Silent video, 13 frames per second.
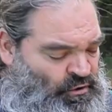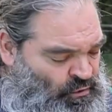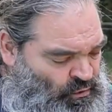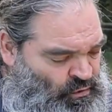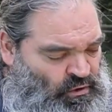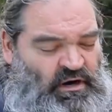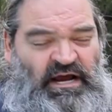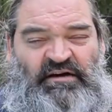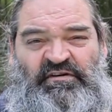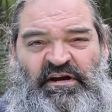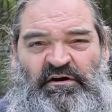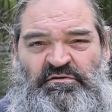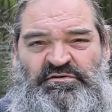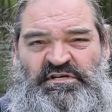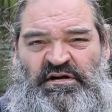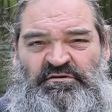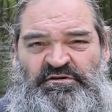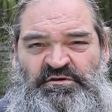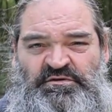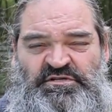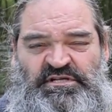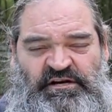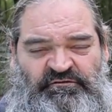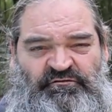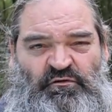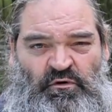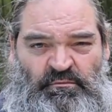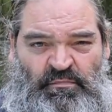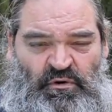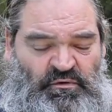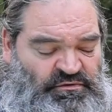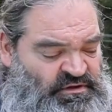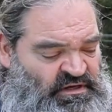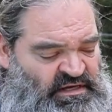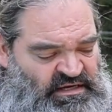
or having arrows that are too stiff, or both.